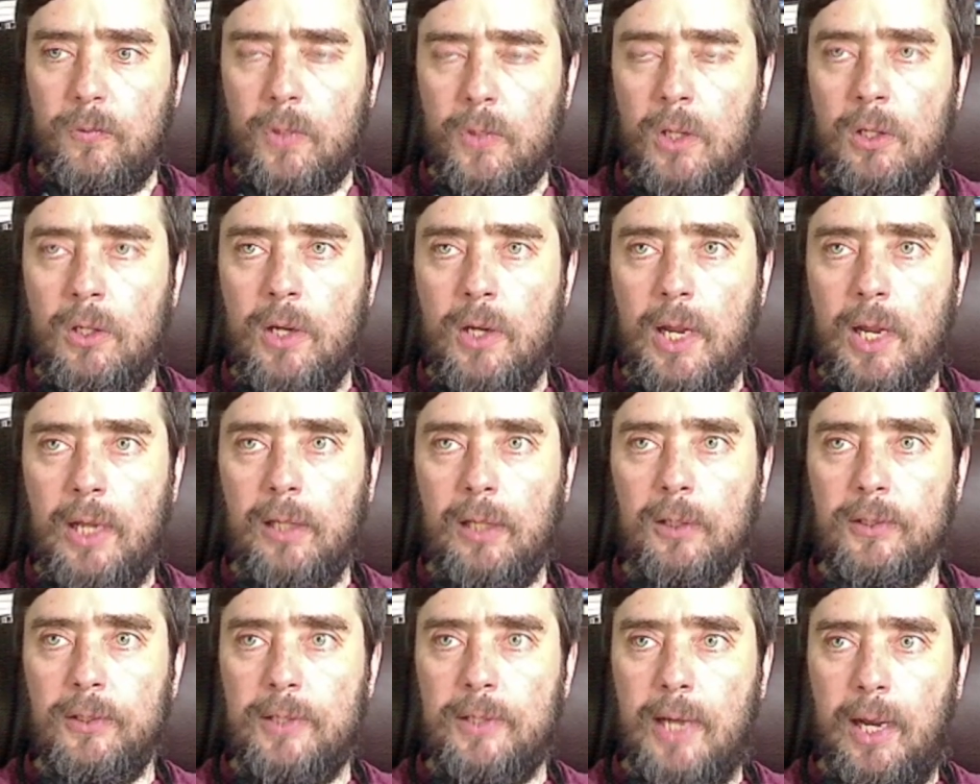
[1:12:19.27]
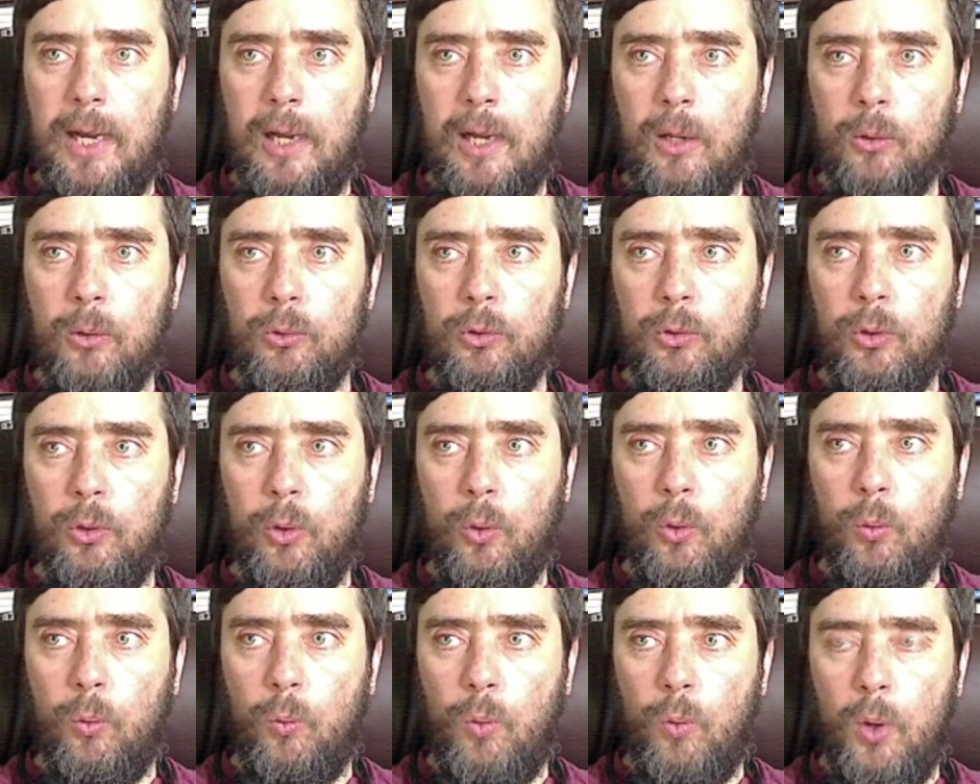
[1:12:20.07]
nail down
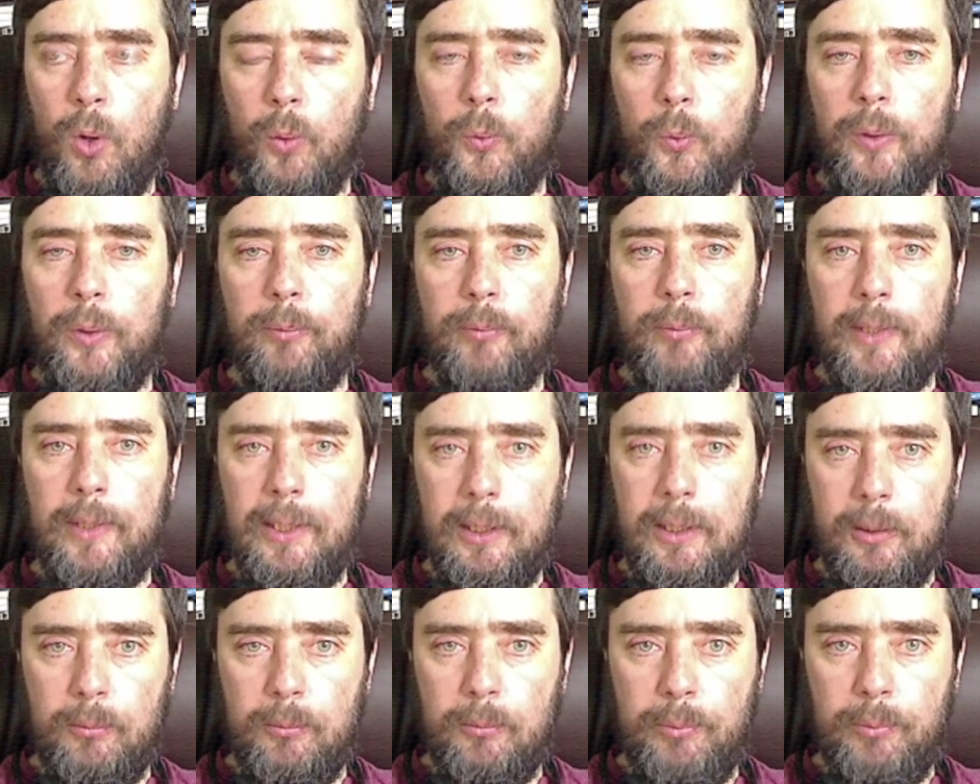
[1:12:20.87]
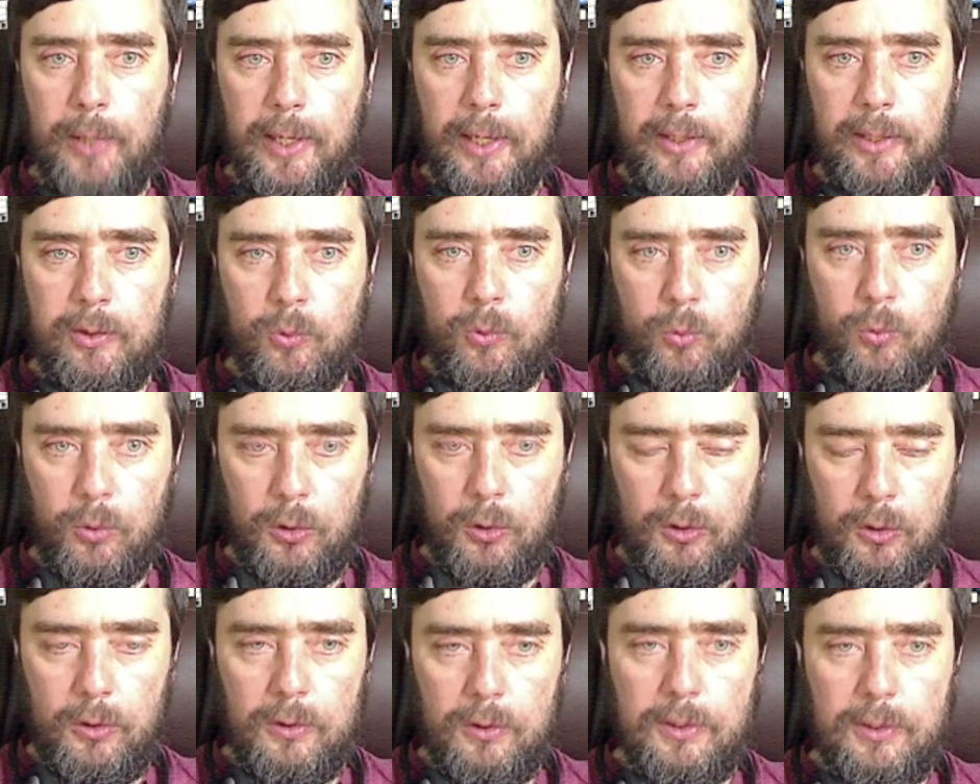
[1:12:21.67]
what we mean by the
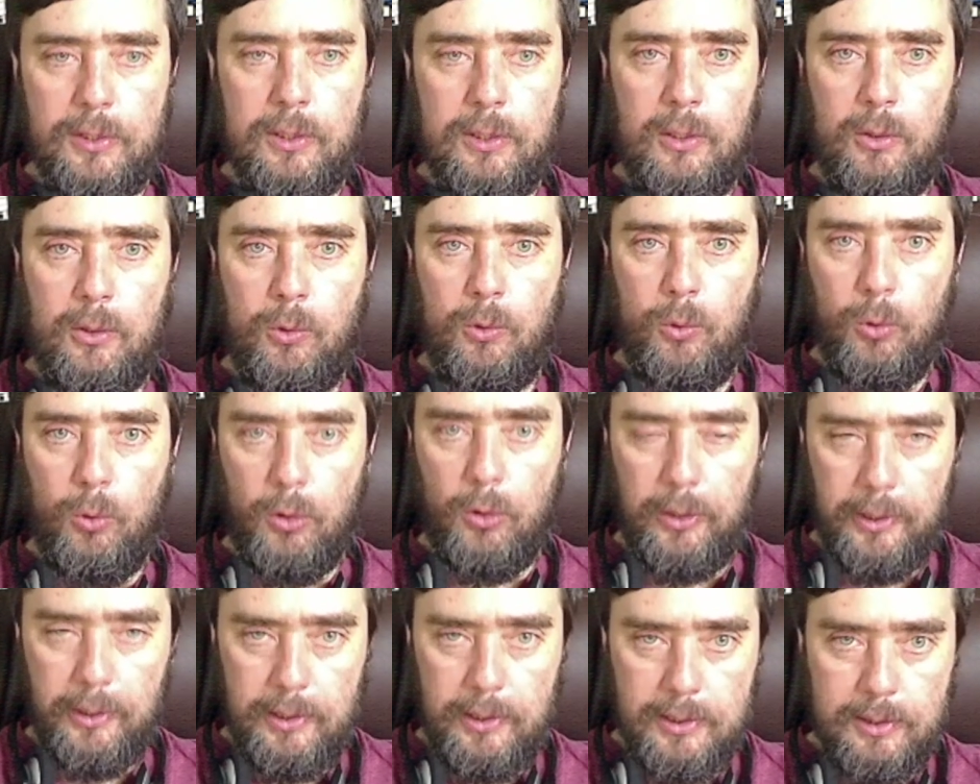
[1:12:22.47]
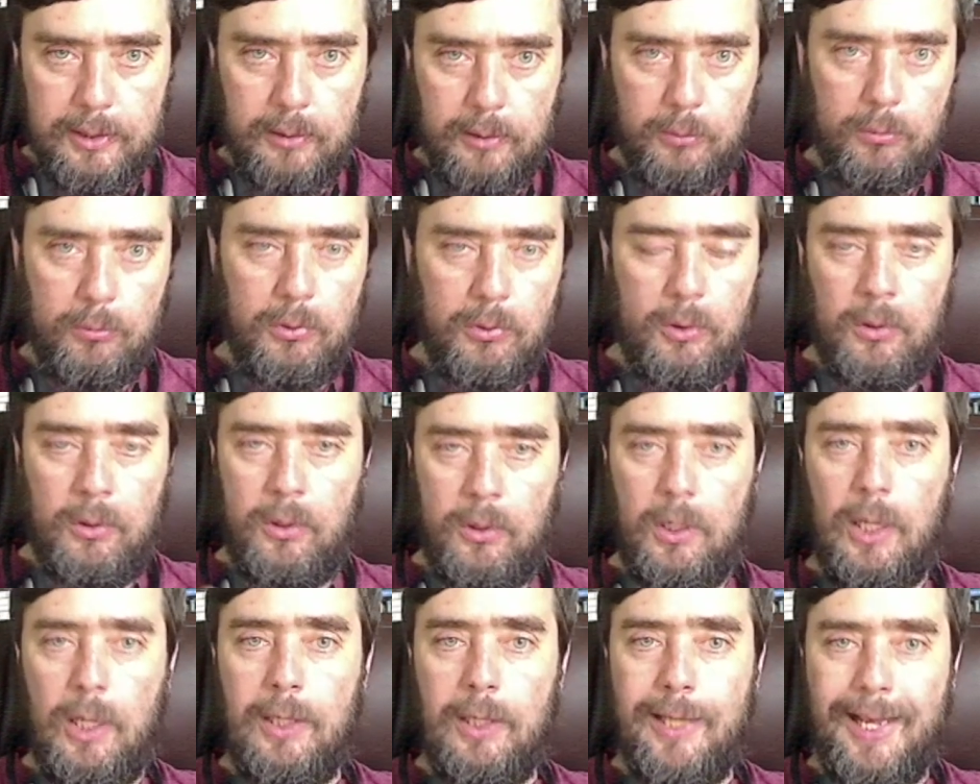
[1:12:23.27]
words organism,
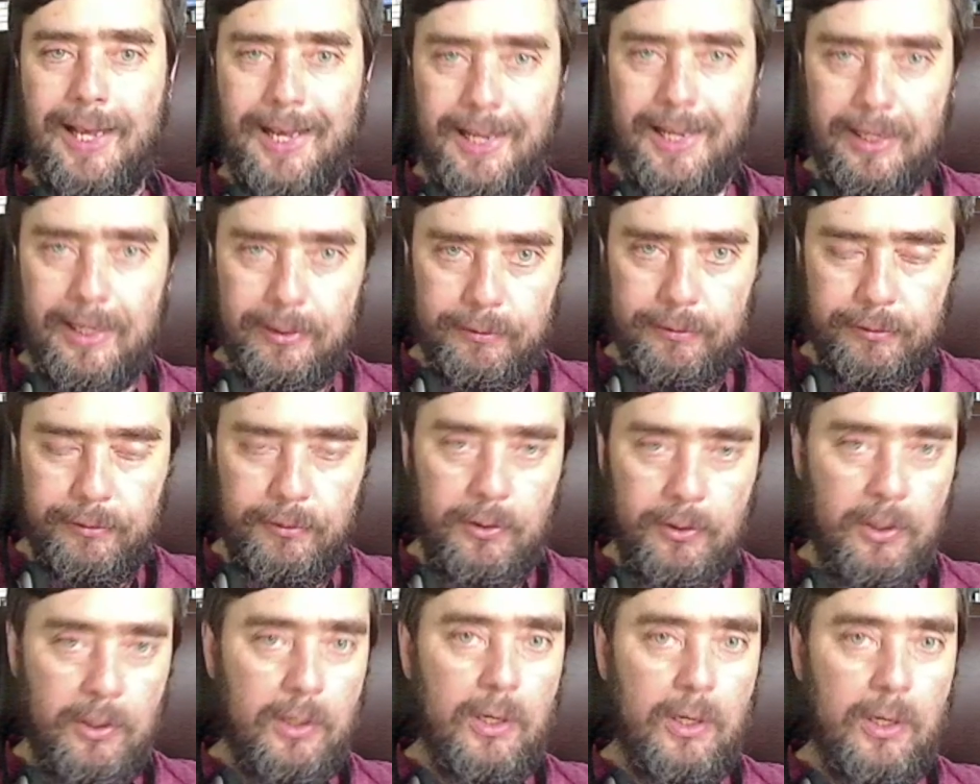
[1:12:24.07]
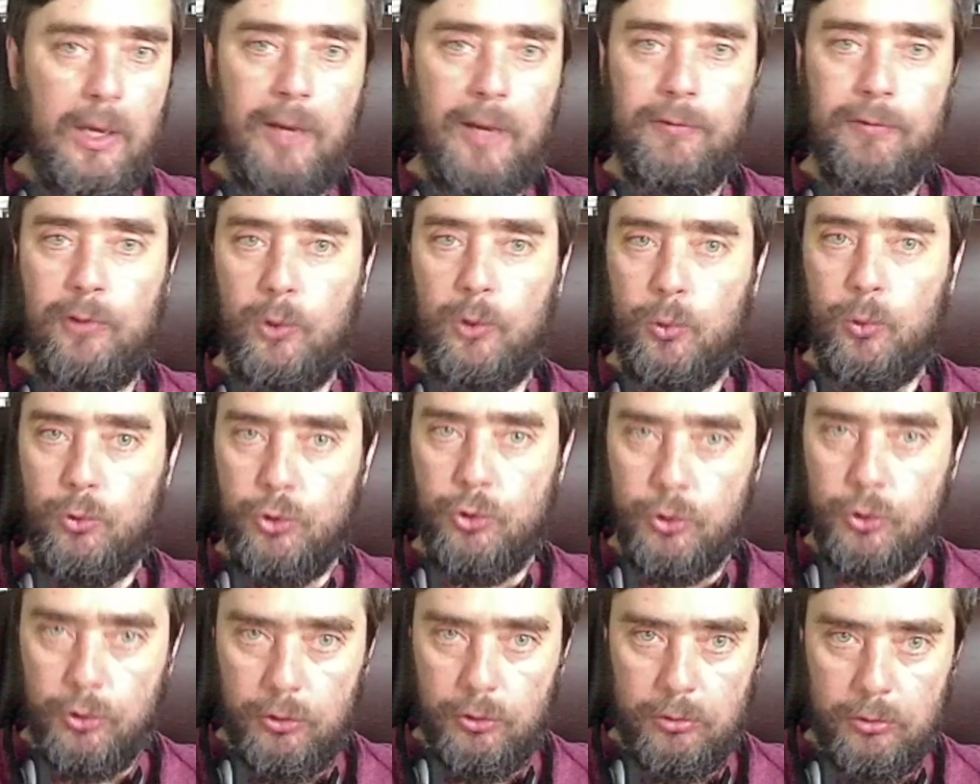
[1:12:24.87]
alive,
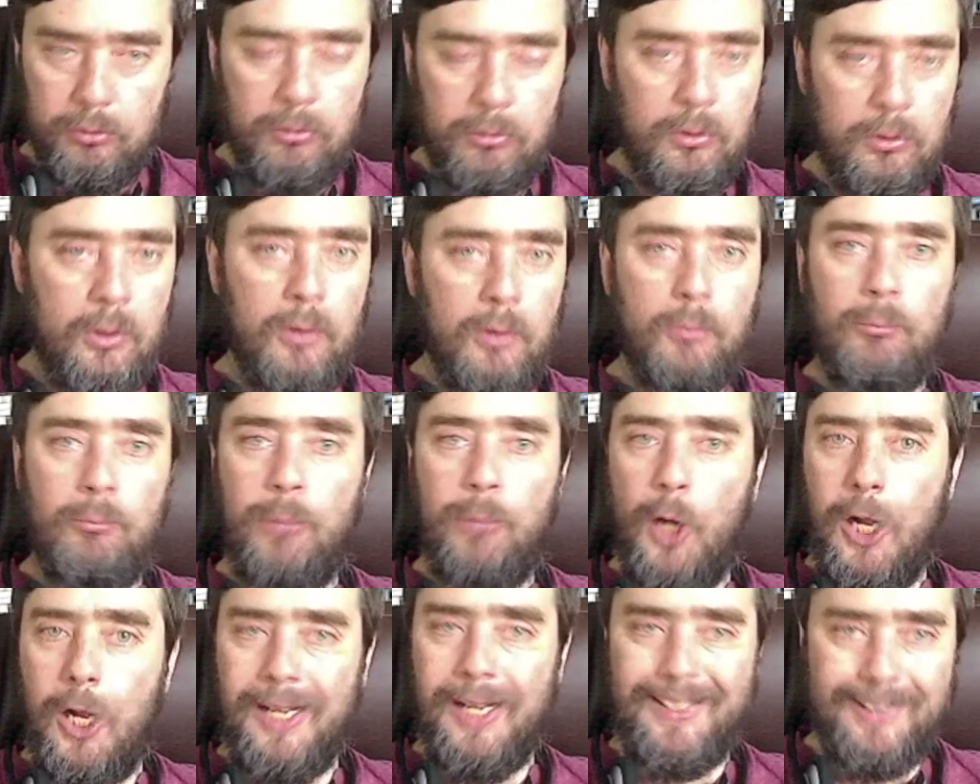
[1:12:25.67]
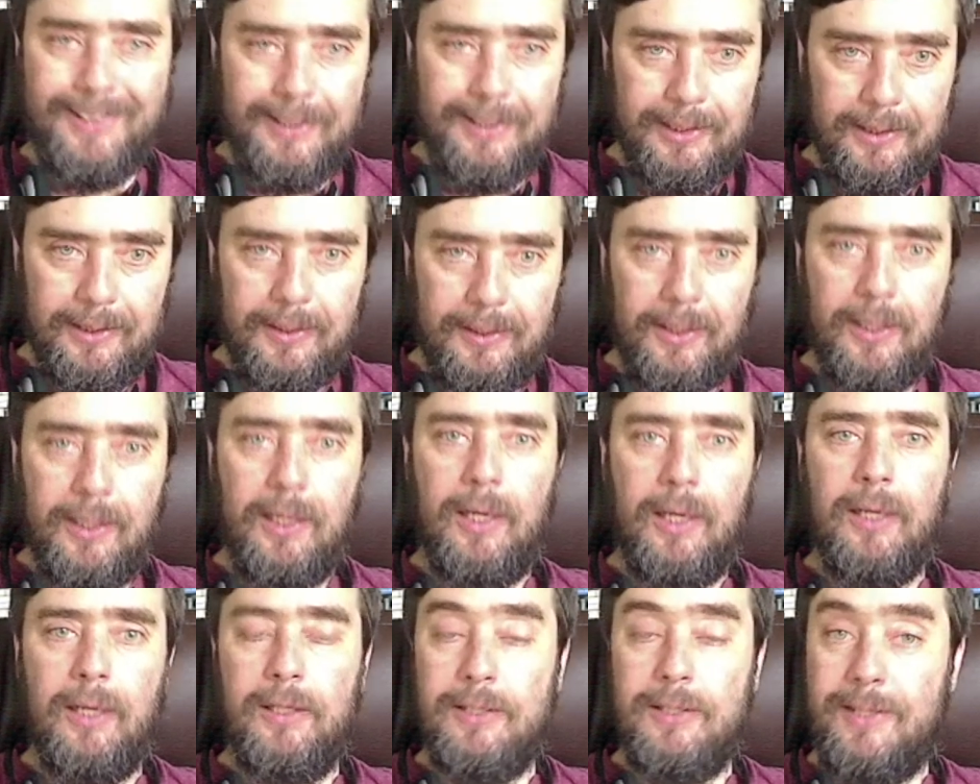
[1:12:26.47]
evolution, body,
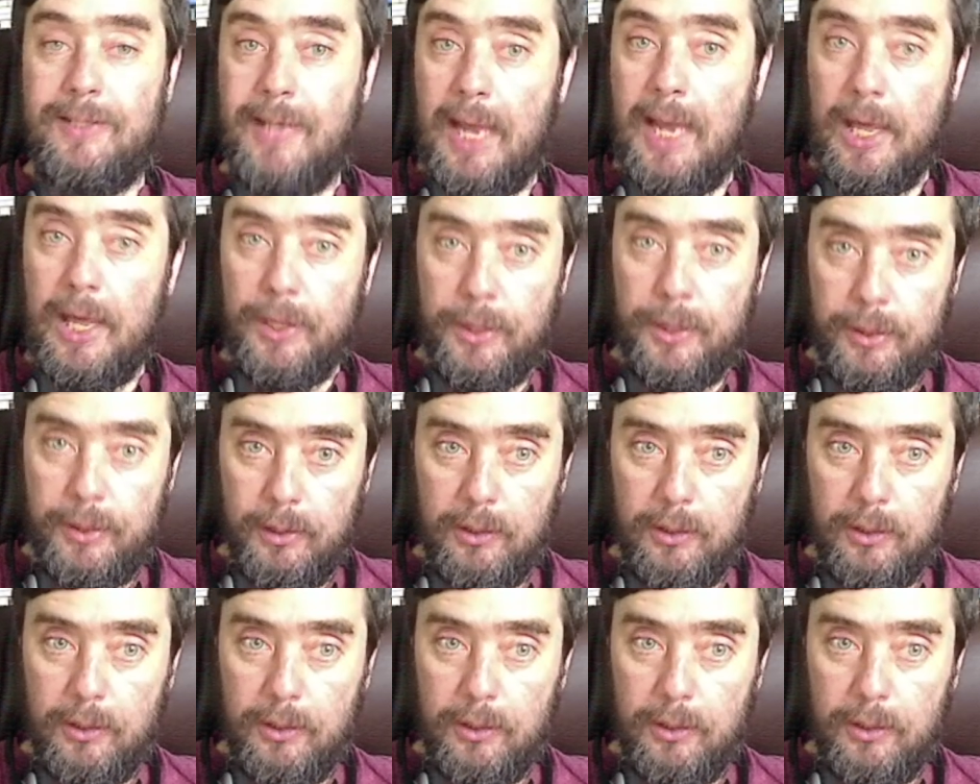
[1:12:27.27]
uh, death.